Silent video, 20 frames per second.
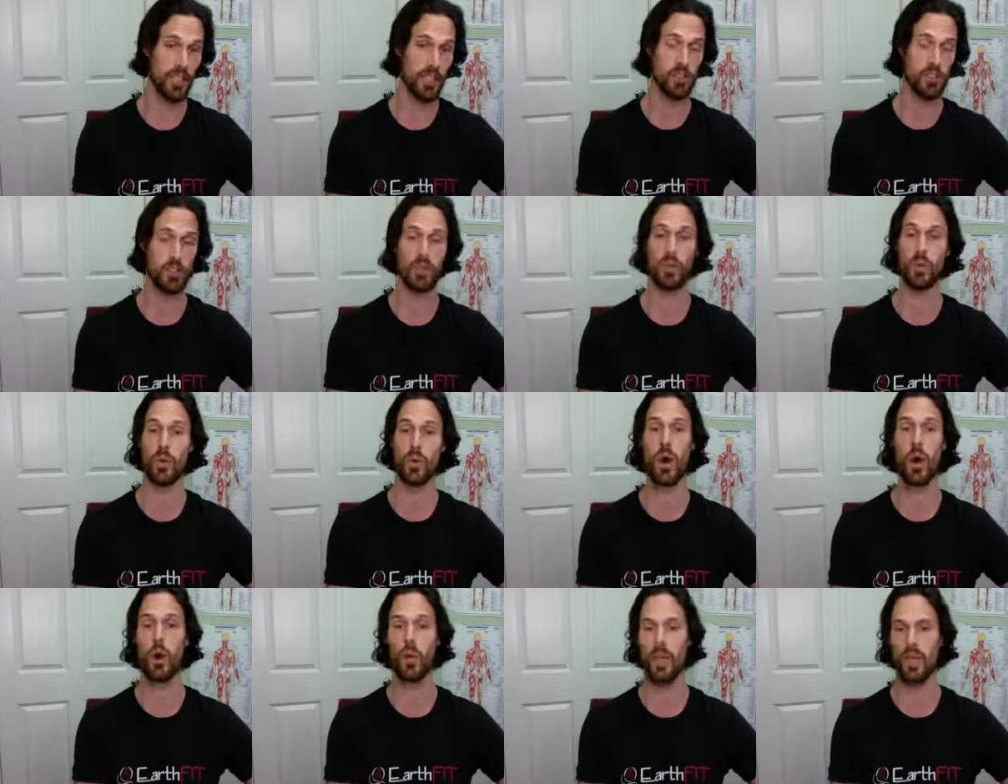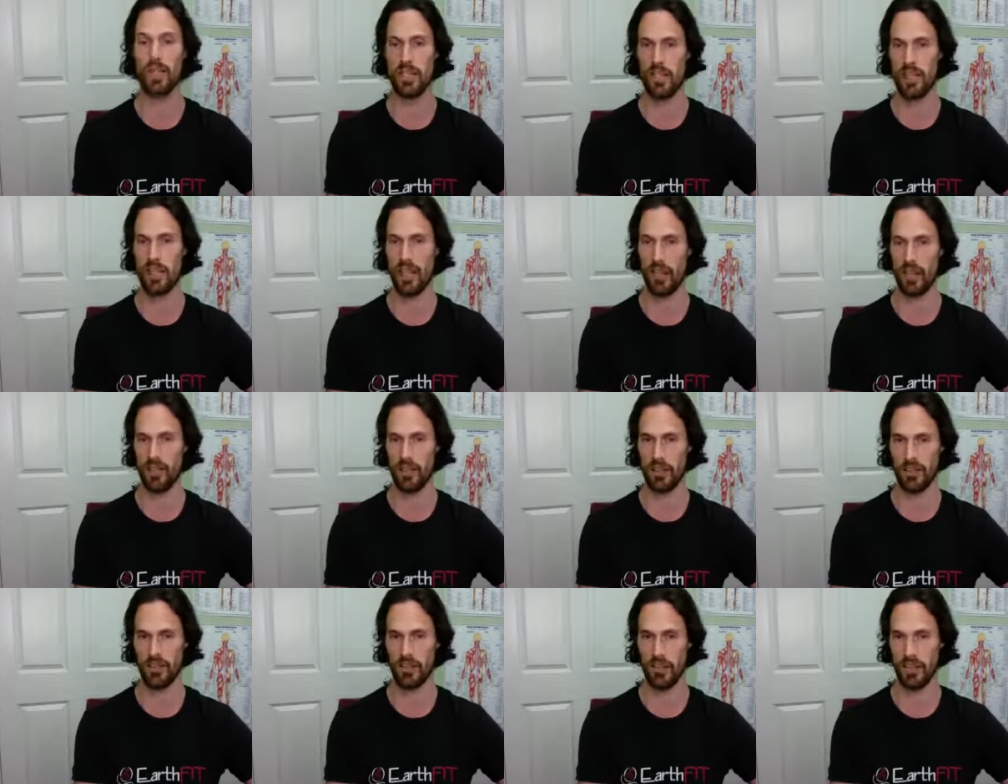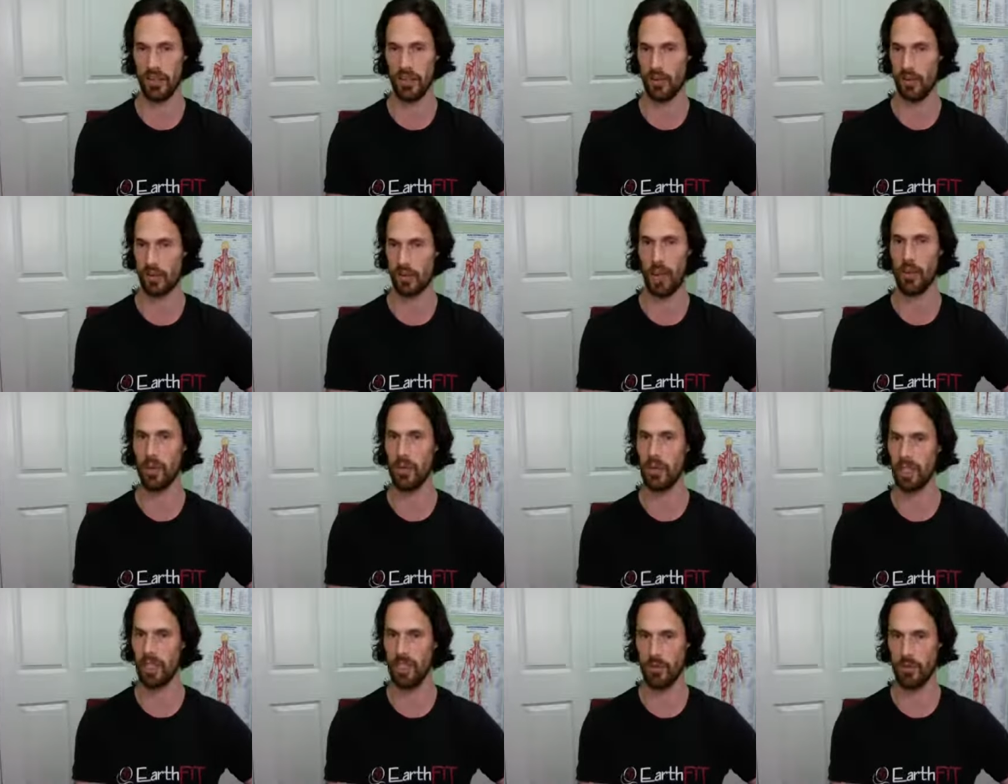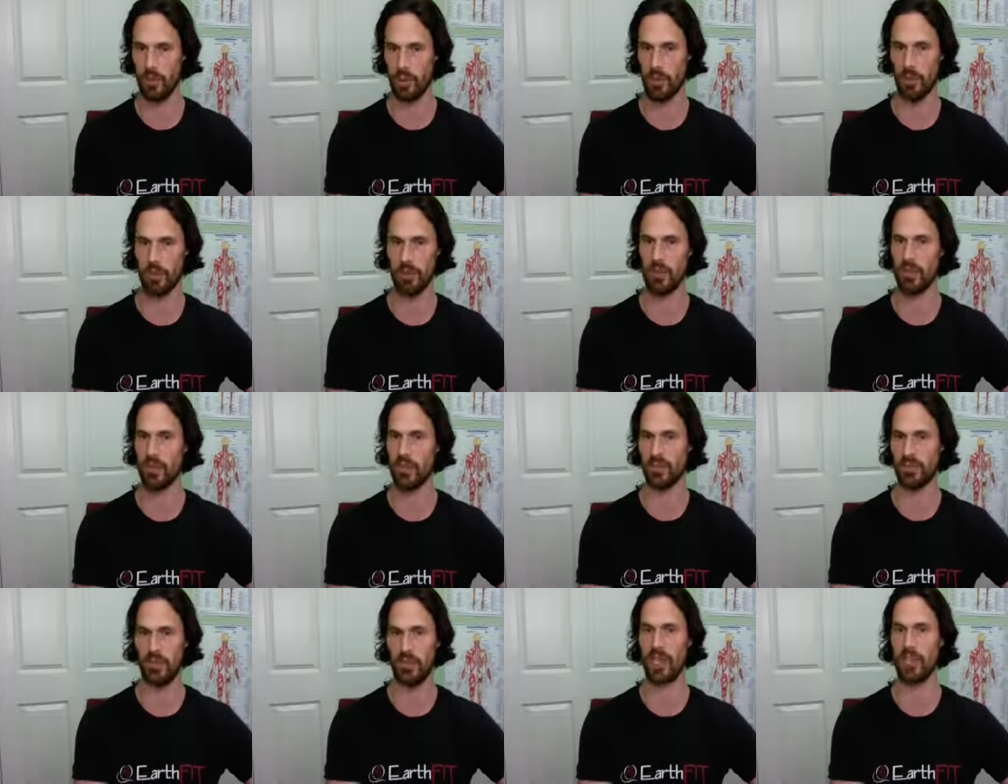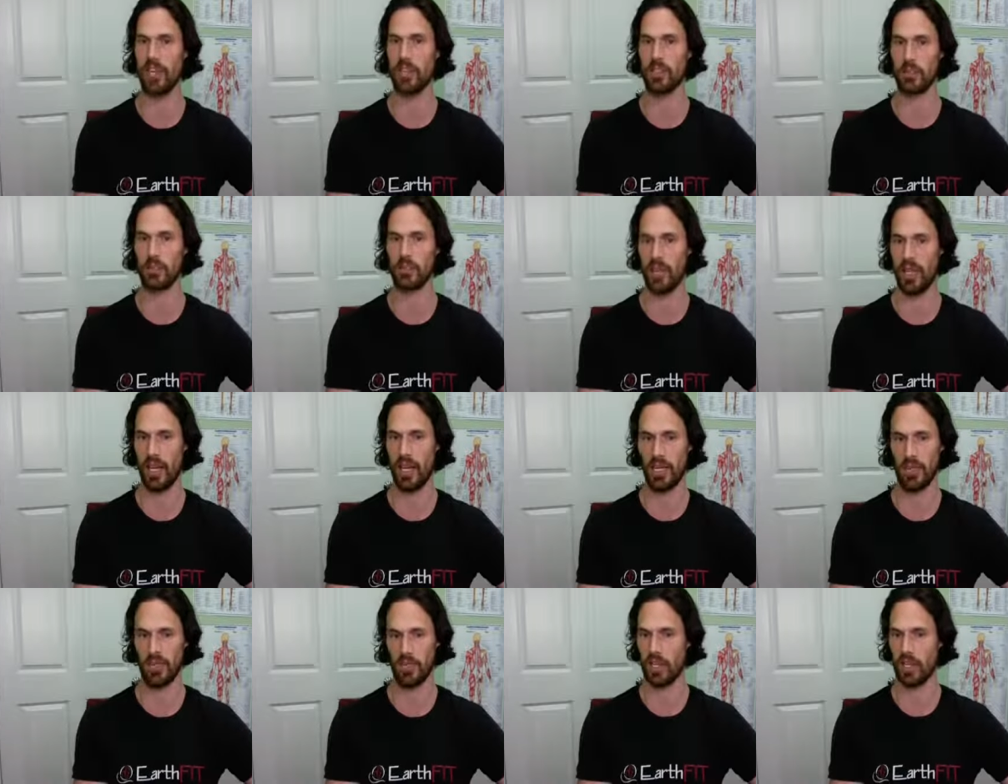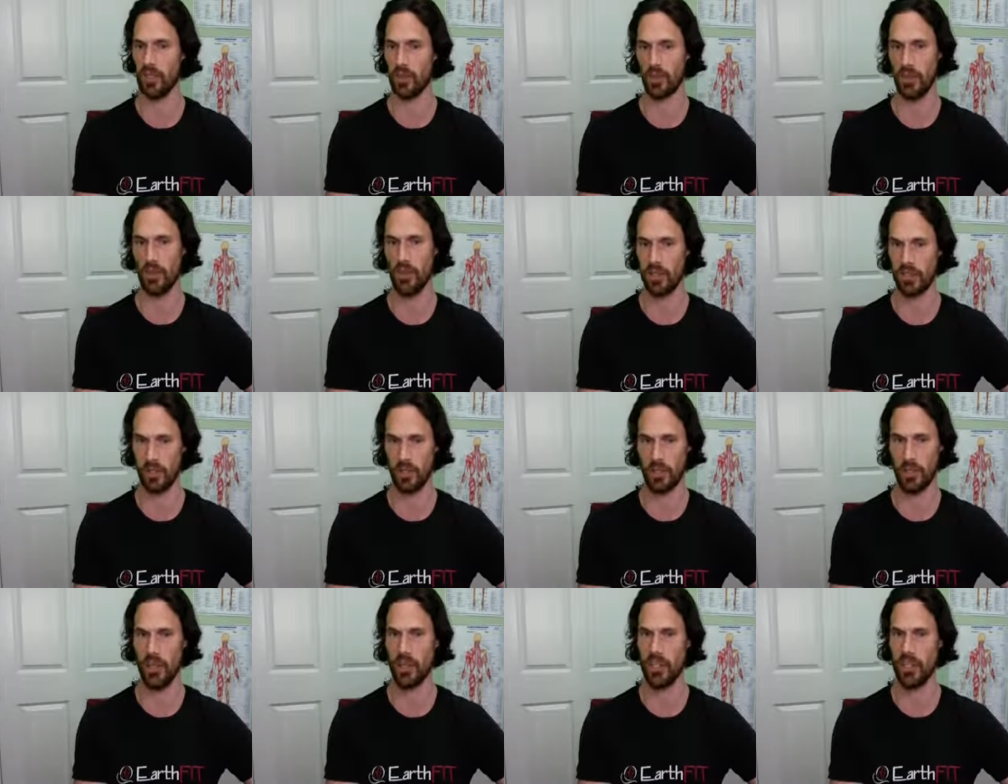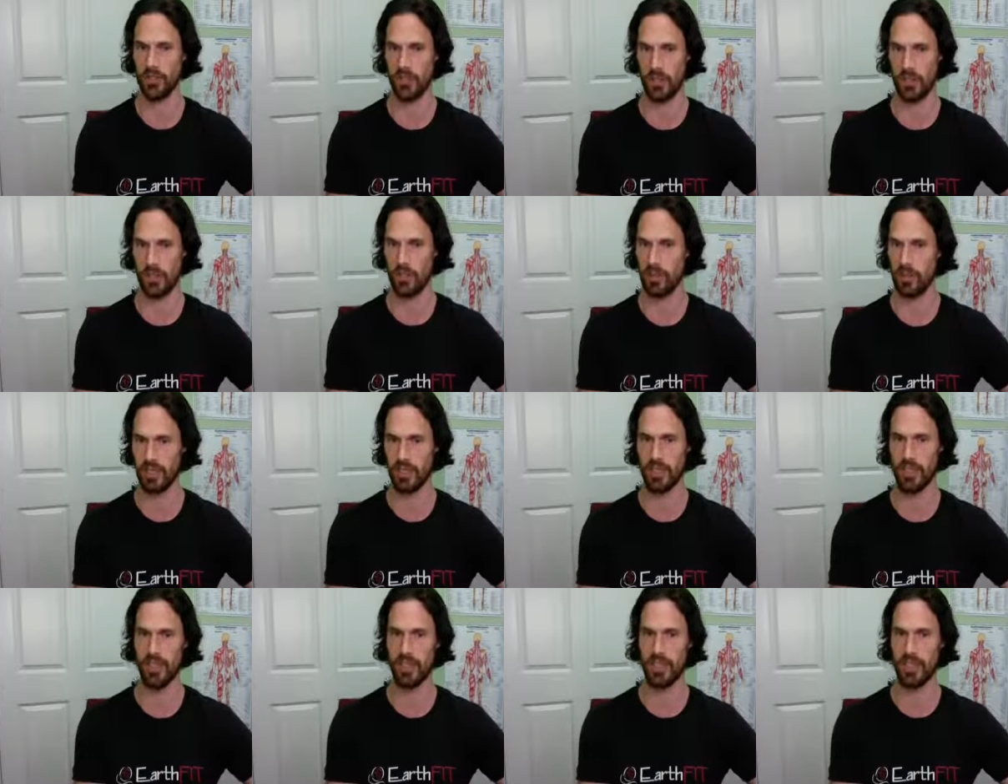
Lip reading: So you were always in health and fitness, probably even when you were doing financial planning, right? You were always training or something.